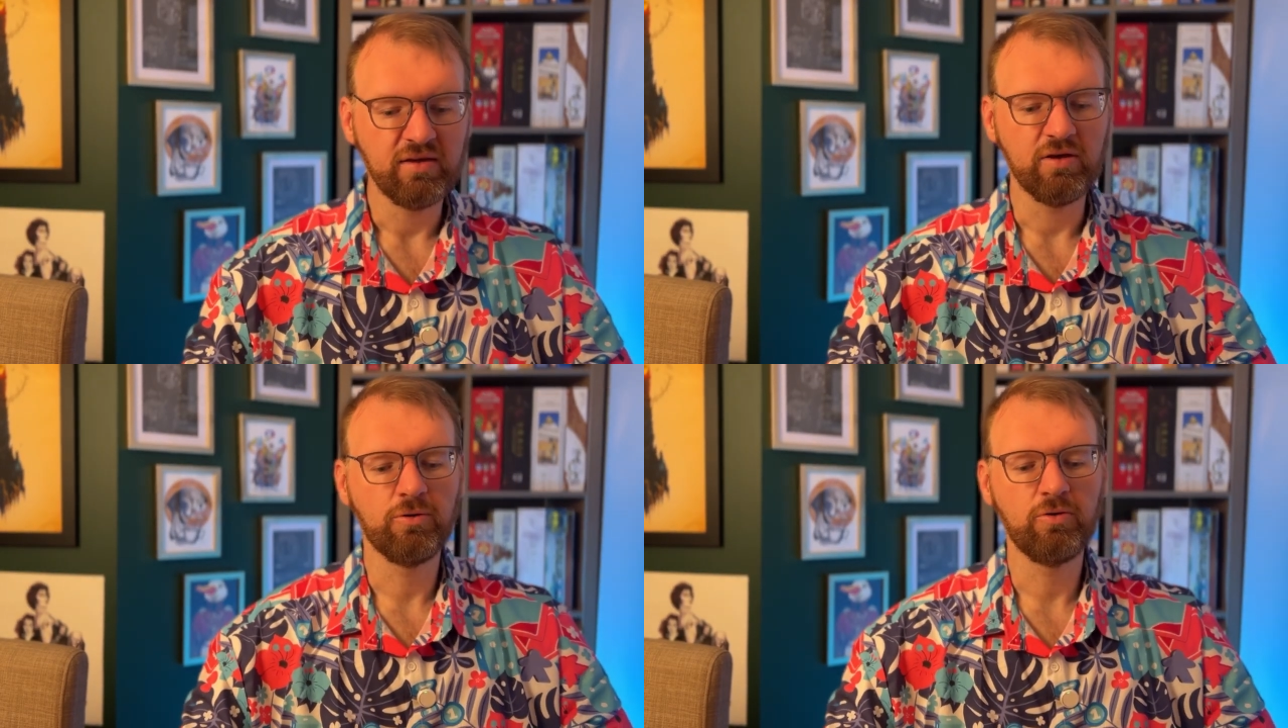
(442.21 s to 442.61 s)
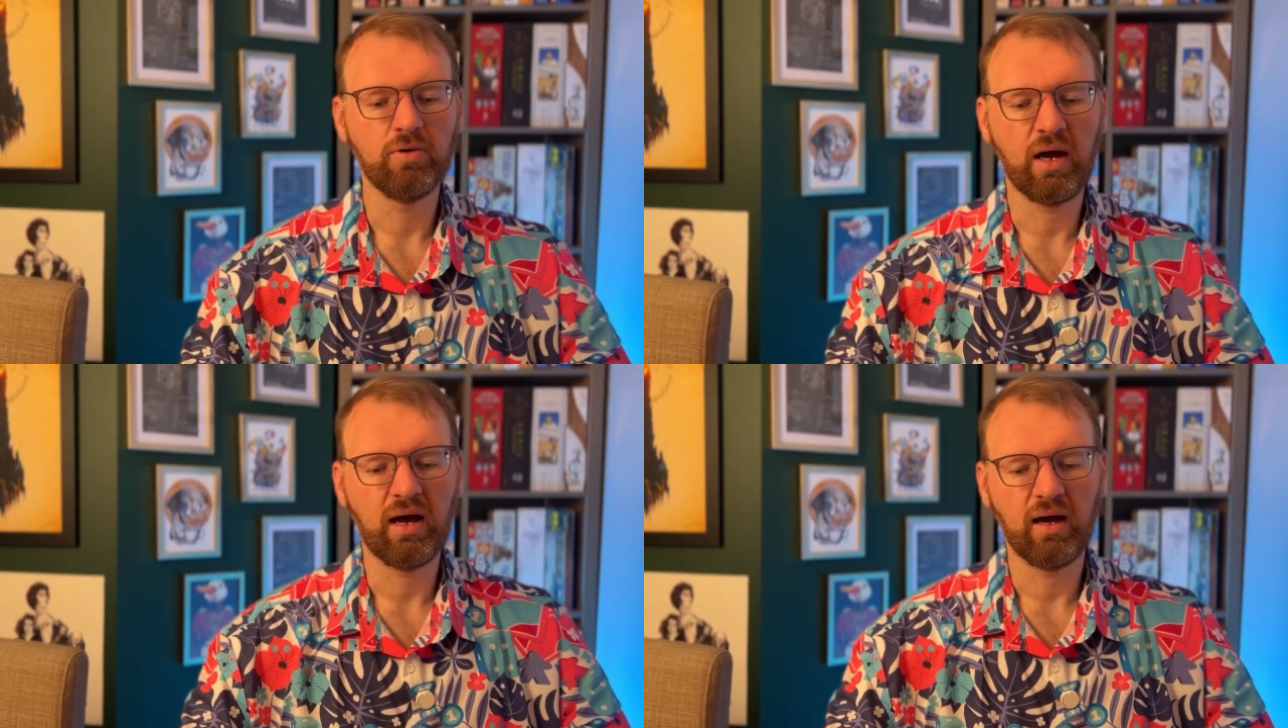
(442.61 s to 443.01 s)

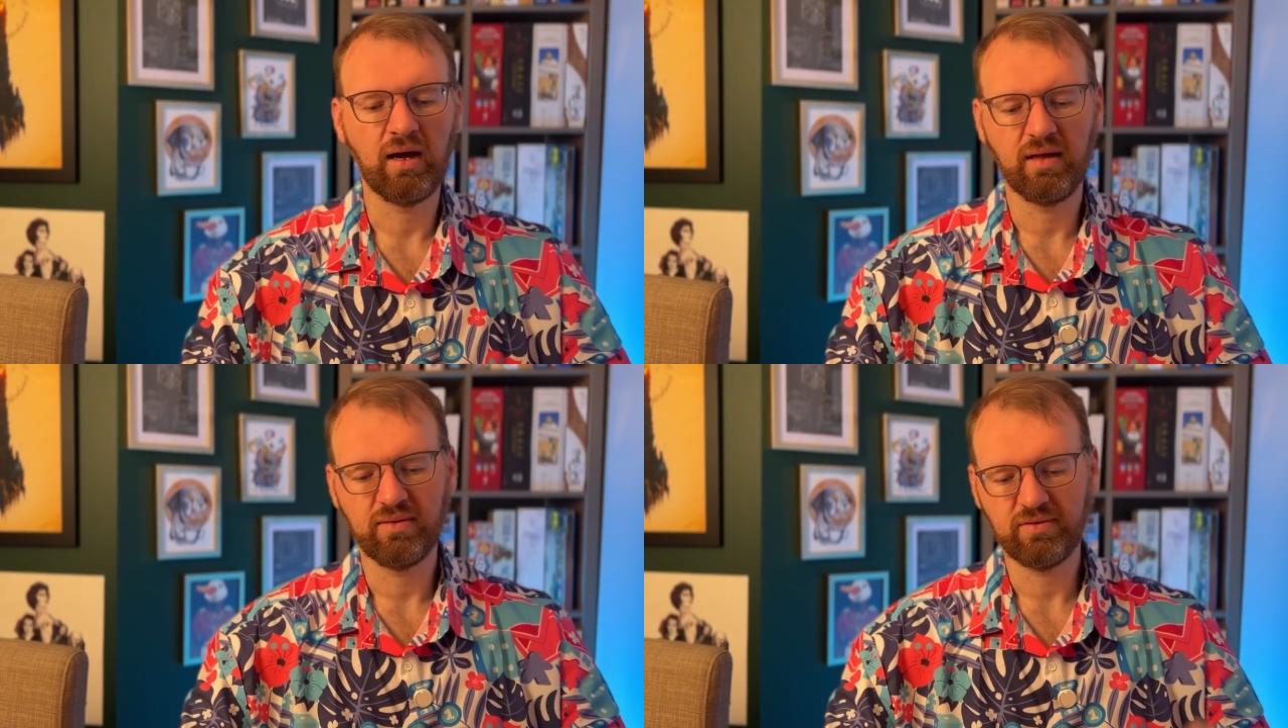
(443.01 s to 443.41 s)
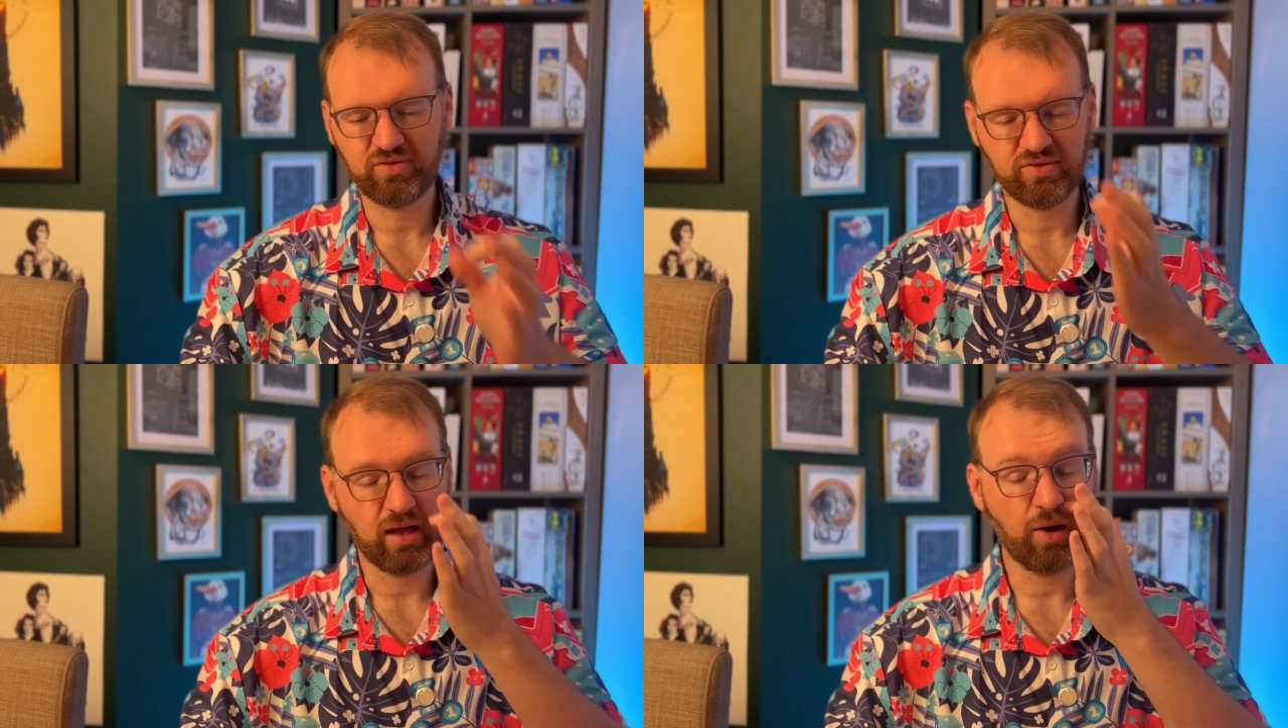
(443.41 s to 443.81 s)
You uh,
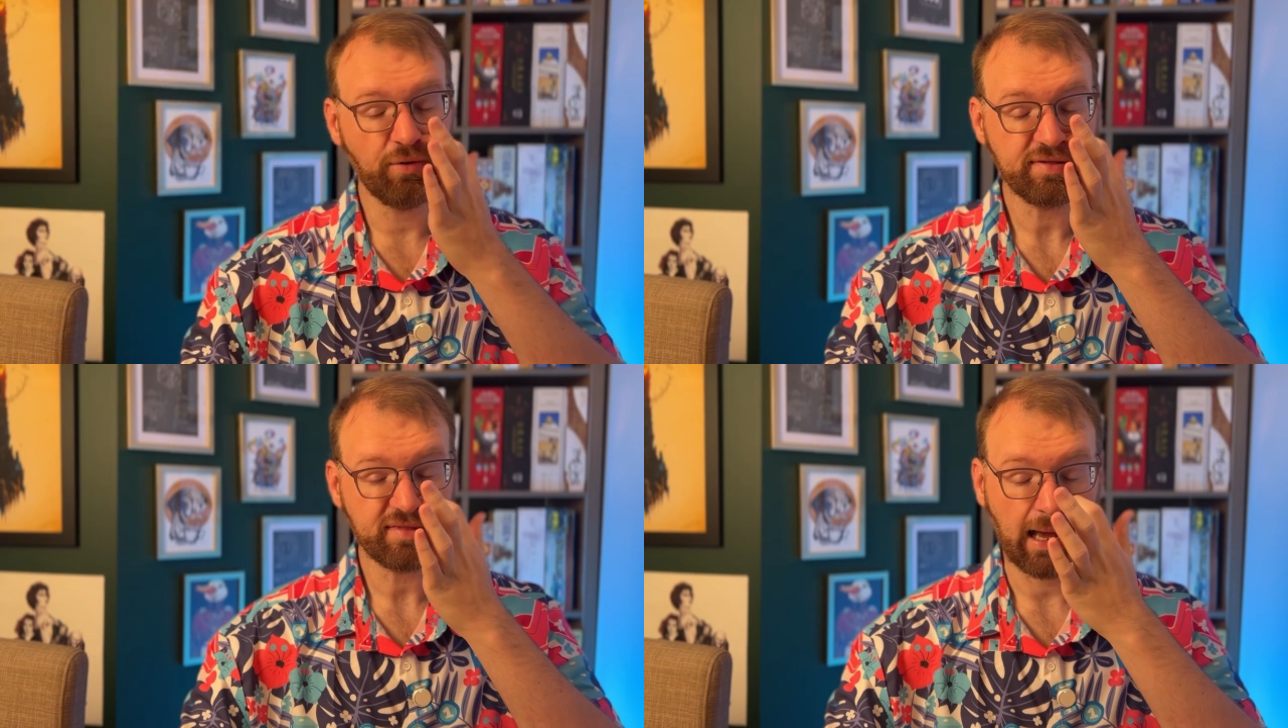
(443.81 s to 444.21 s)
there's always